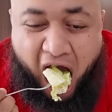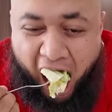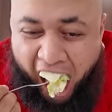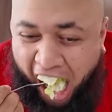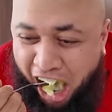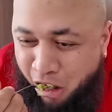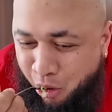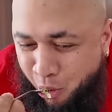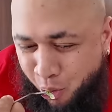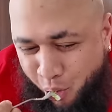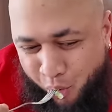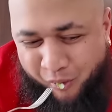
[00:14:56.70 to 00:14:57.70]
out to 50,
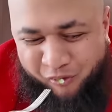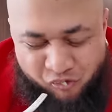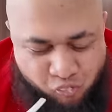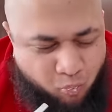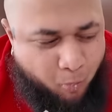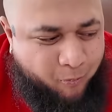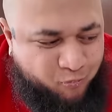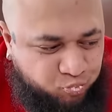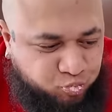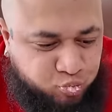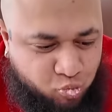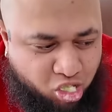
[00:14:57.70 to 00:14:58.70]
babe. Hmm? 50.